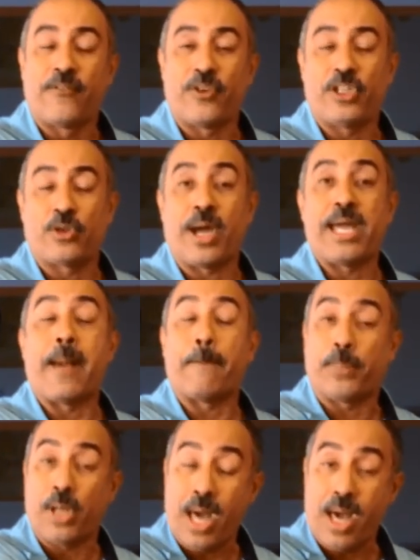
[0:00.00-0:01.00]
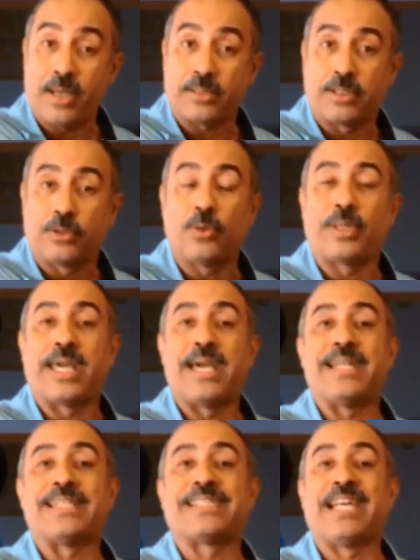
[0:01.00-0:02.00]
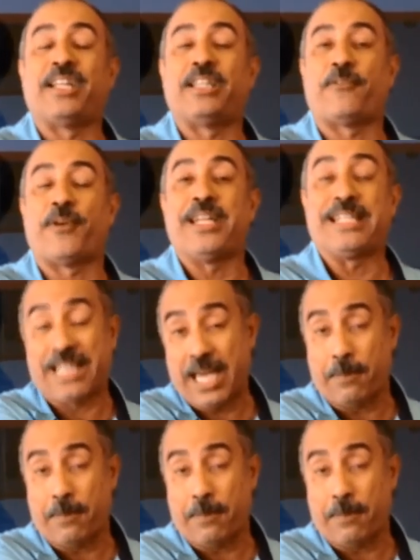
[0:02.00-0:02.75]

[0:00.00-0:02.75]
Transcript: free trial plus to get a self-defense